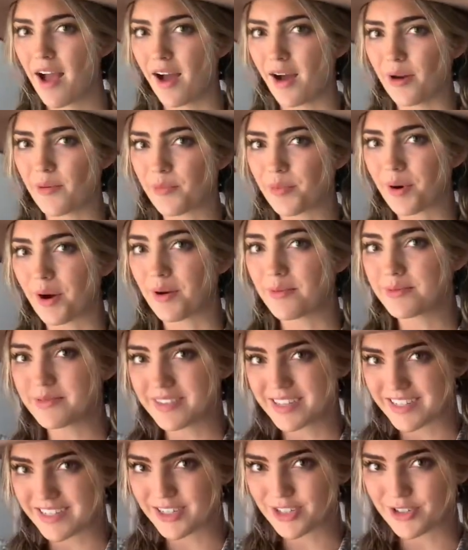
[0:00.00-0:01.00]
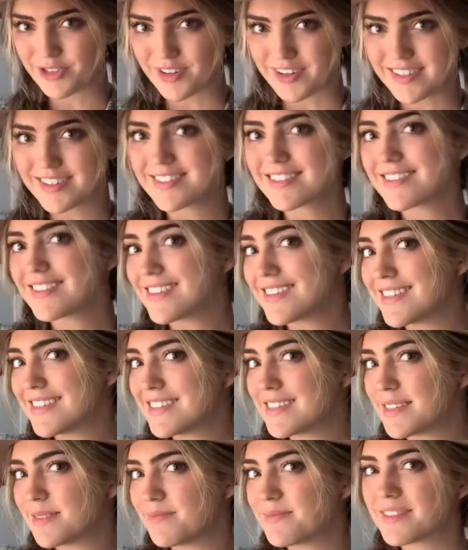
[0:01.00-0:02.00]
I'm probably gonna dress in
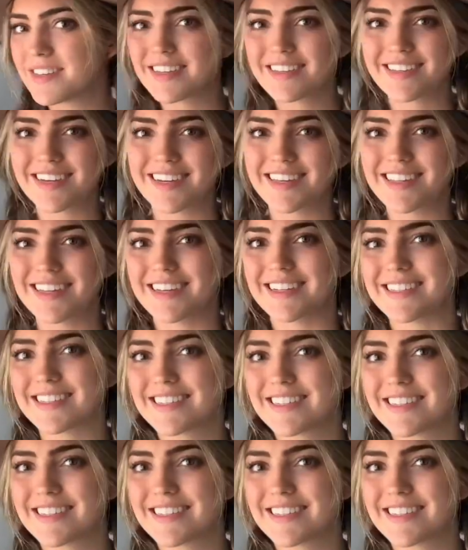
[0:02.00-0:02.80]
something like this